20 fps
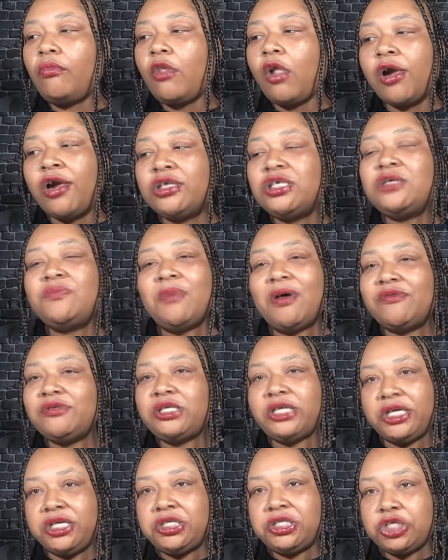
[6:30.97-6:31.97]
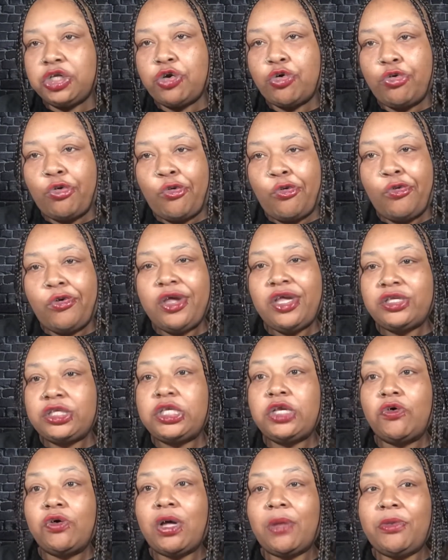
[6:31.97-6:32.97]
But this mother said he's still
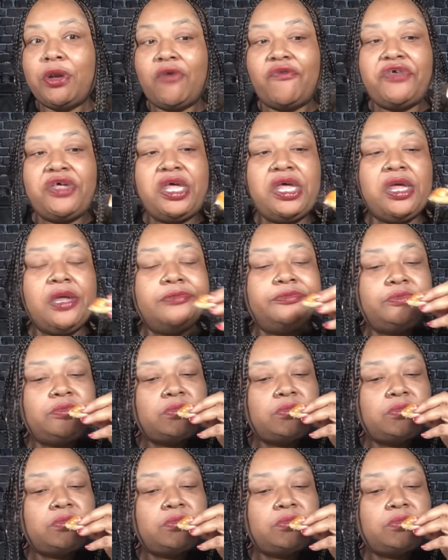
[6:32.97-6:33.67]
coming over here.